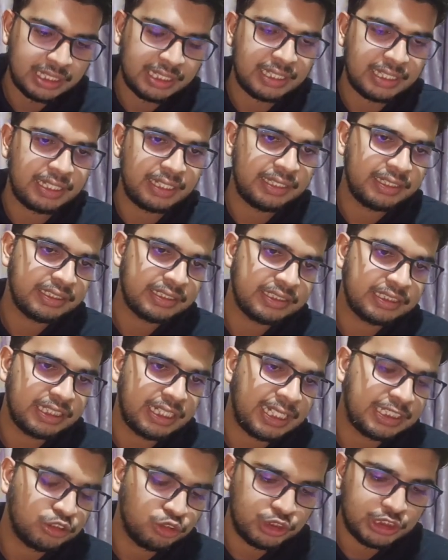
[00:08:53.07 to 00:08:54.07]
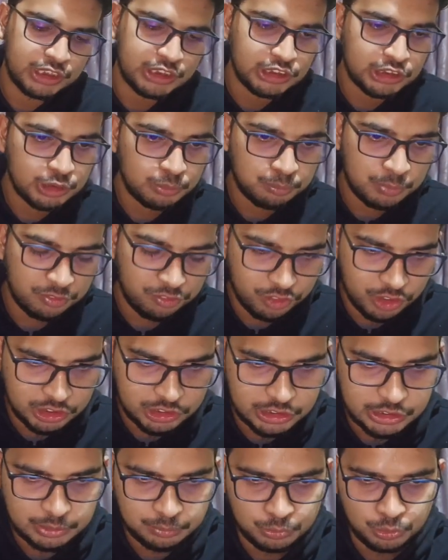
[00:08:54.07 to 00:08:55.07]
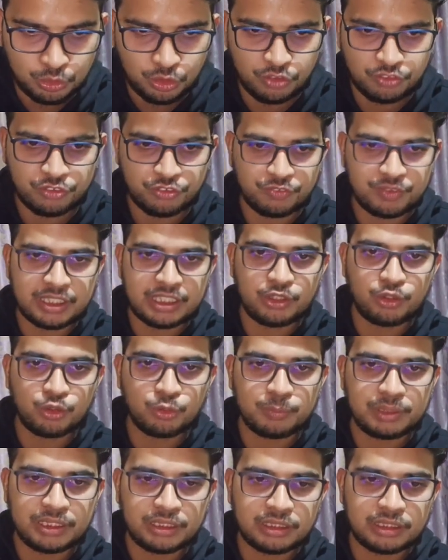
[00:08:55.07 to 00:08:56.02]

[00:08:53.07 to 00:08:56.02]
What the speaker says: And actually engine prefers this move of queen to